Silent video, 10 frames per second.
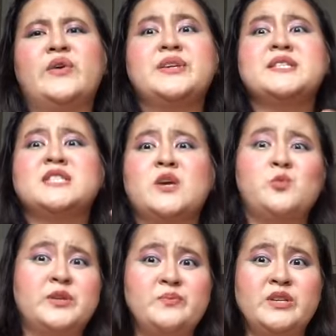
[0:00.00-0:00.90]
now is same
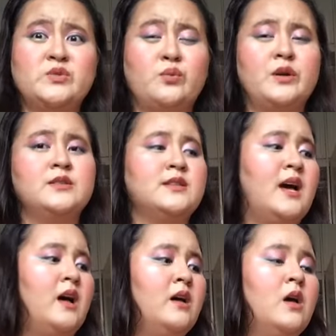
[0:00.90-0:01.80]
with Miss World
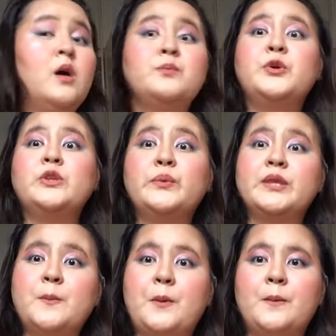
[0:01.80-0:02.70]
na beauty
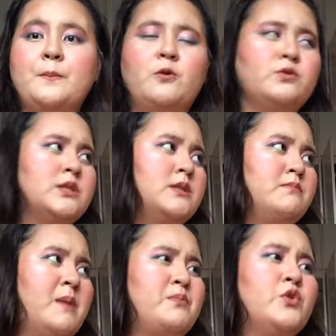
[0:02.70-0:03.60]
with a purpose.
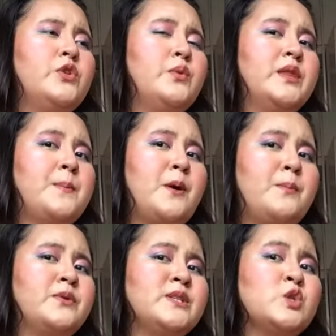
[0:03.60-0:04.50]
May beauty with a
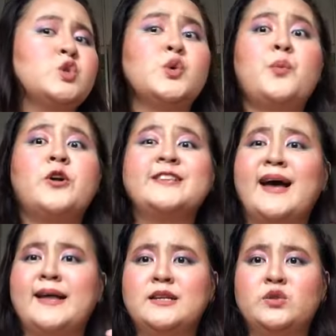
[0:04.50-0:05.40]
purpose na
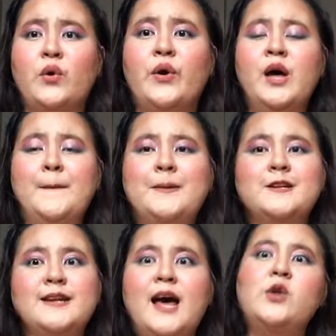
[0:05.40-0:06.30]
susuportahan ito.
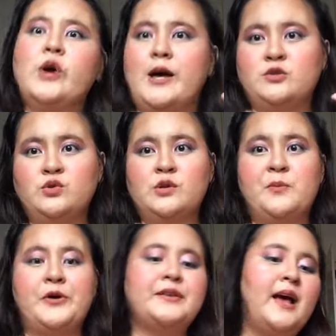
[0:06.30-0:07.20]
Pag nanalo ka,
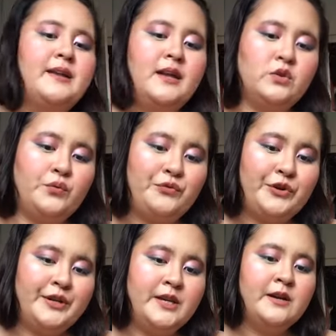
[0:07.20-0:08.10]
susuportahan na ito for
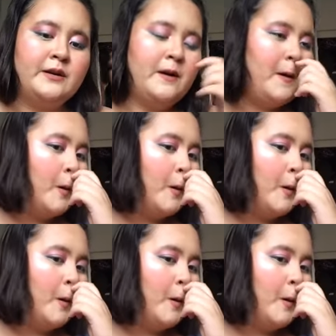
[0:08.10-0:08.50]
a year.